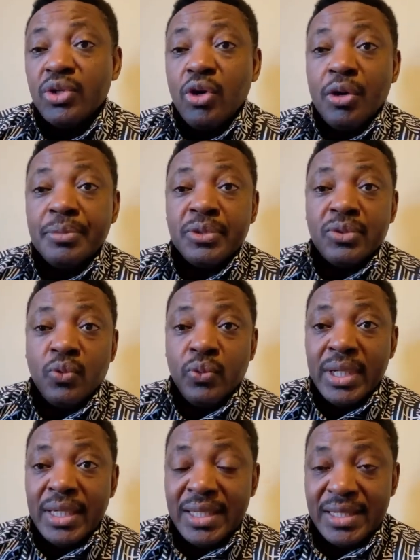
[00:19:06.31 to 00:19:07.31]
which
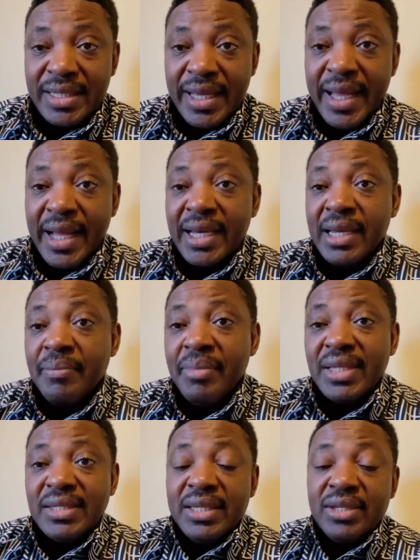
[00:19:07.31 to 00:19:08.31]
comes with the desire
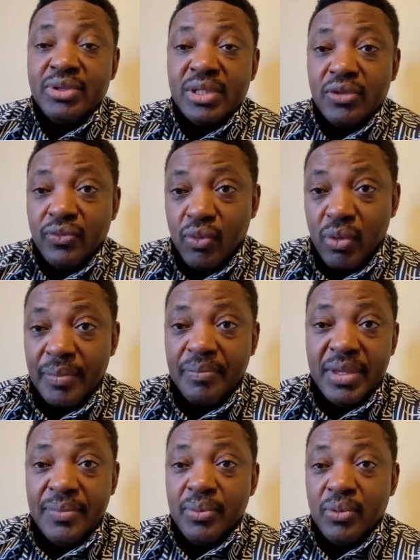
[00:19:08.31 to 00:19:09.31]
and the best interest of
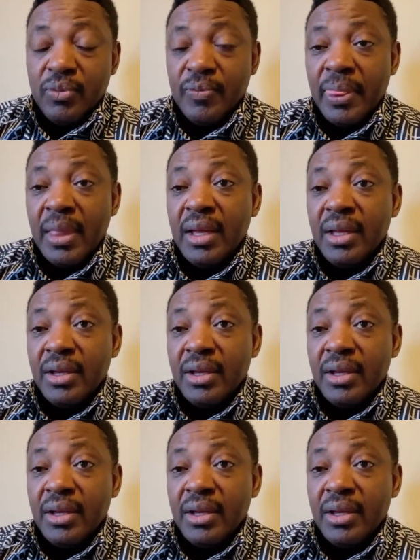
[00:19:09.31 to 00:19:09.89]
our people,